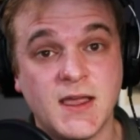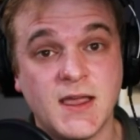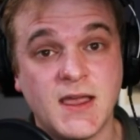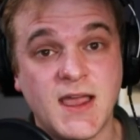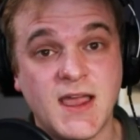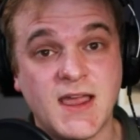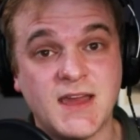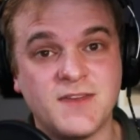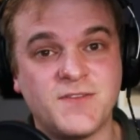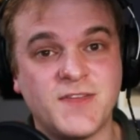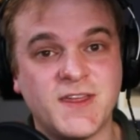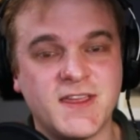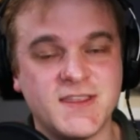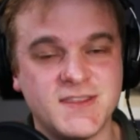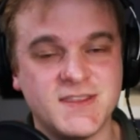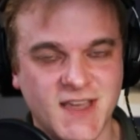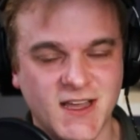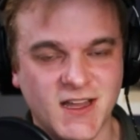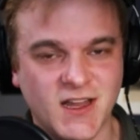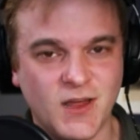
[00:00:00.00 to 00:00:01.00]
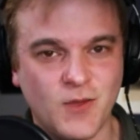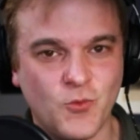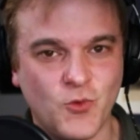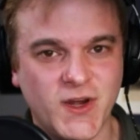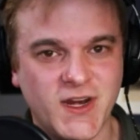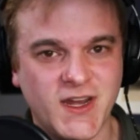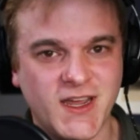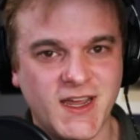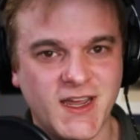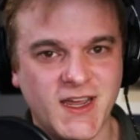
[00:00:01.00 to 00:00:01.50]
And if they can tell I'm
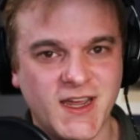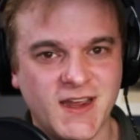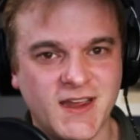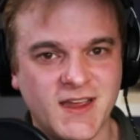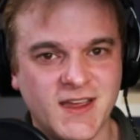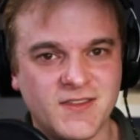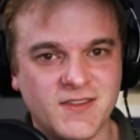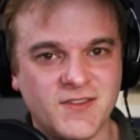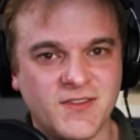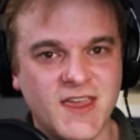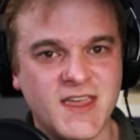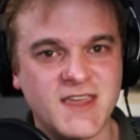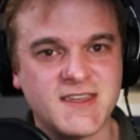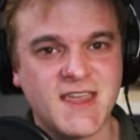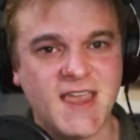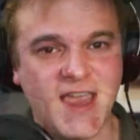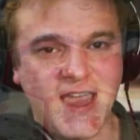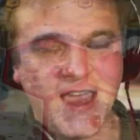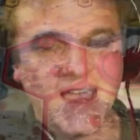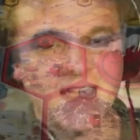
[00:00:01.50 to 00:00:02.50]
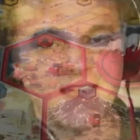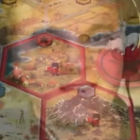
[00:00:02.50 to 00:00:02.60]
winning, they can't